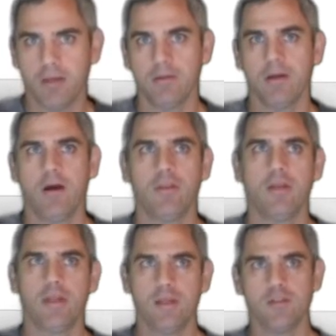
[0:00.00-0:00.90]

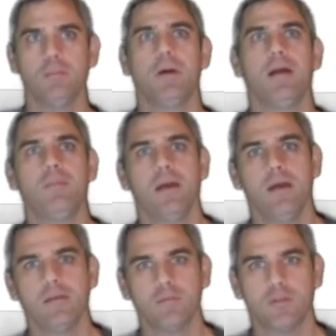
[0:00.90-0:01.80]
authentication
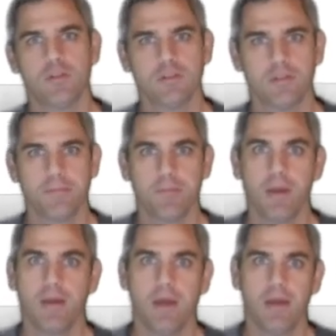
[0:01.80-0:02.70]
bypass, which is
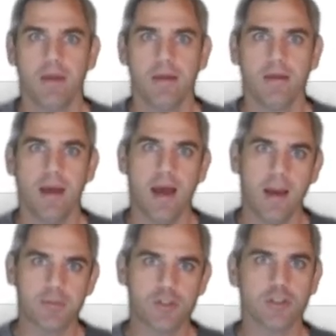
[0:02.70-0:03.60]
a
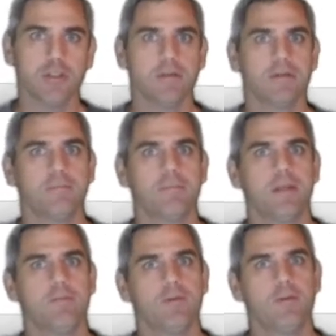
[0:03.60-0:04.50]
option
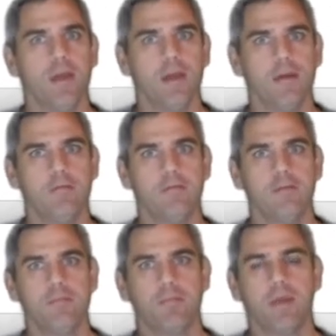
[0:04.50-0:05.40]
if you have
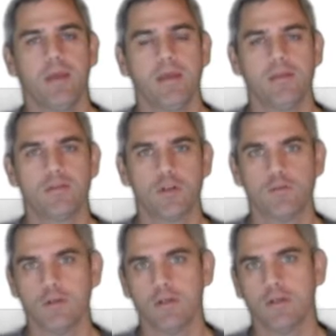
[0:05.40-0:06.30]
a
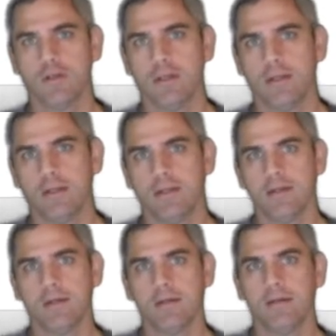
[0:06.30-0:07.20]
server like
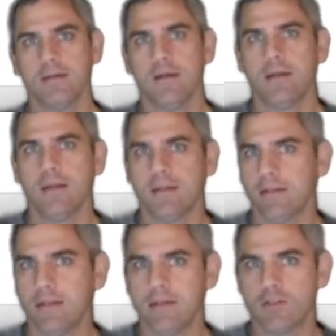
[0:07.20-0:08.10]

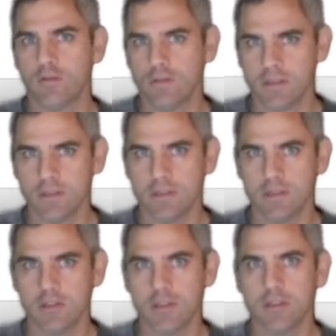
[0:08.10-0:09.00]
Identity Services
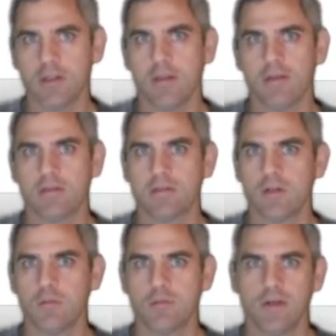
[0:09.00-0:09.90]
Engine that Cisco
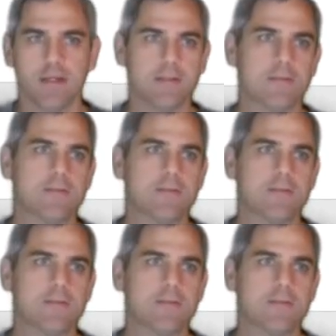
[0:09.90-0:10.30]
provides.